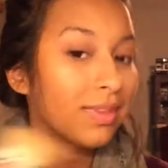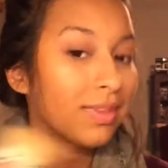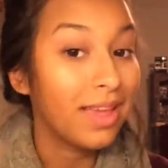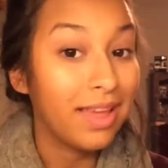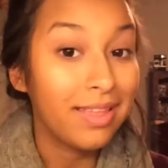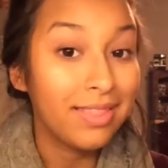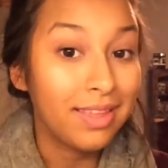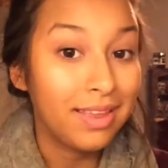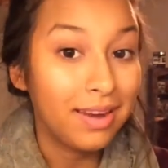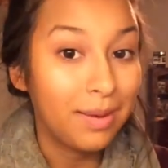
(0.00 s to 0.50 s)

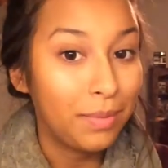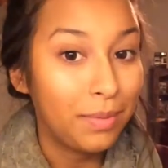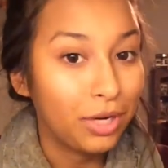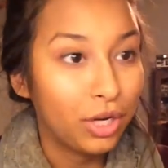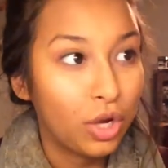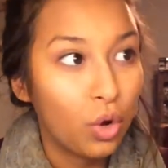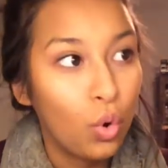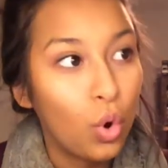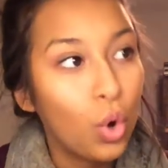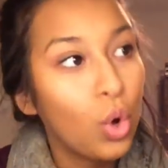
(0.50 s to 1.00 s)
And then I'm gonna
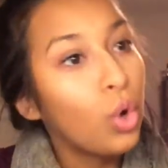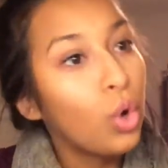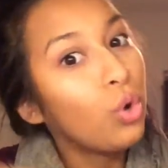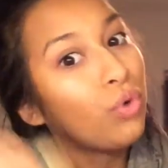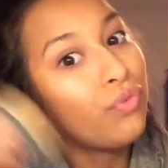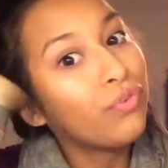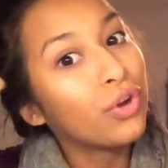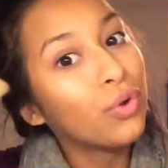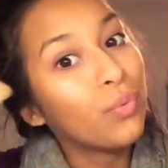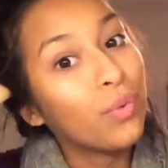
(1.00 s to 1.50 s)
go
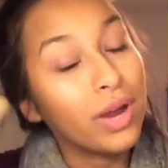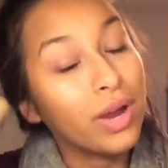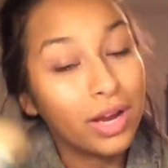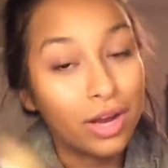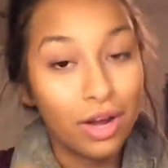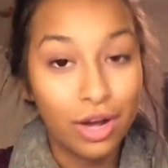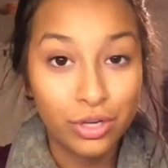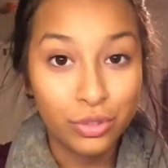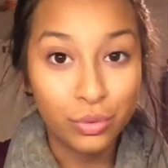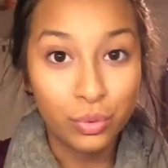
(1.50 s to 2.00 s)
over where I
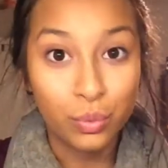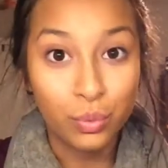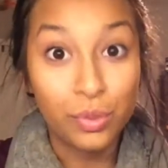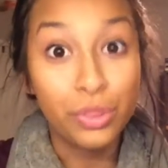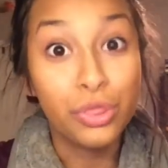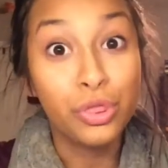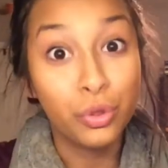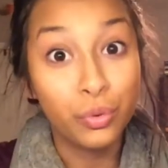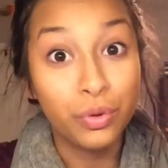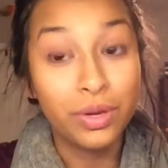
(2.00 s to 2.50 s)
contoured
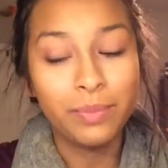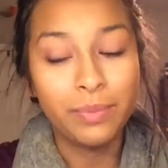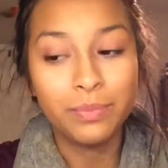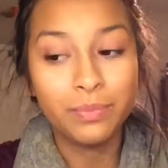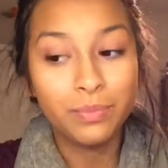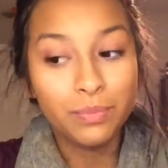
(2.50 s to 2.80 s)
with the cream.